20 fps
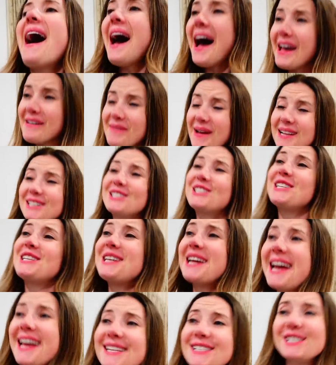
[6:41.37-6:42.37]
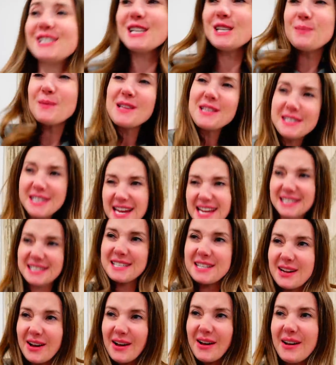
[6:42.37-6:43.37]
I bet she is. She's been
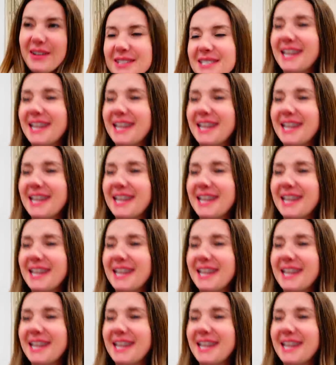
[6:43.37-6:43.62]
dancing all